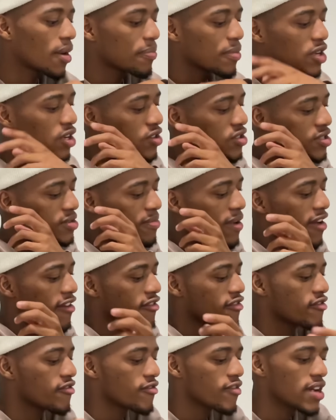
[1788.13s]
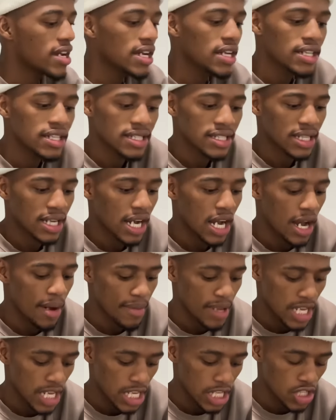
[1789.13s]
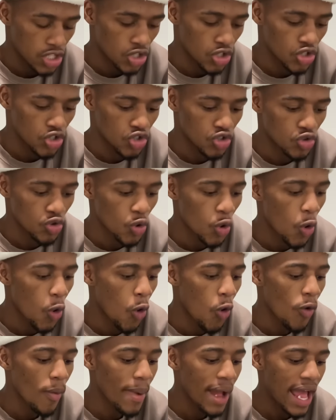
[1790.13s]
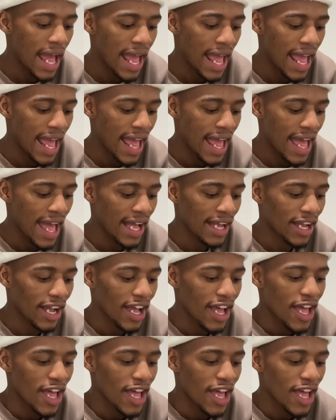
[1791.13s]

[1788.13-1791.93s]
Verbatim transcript: because my friend is coming to Joburg.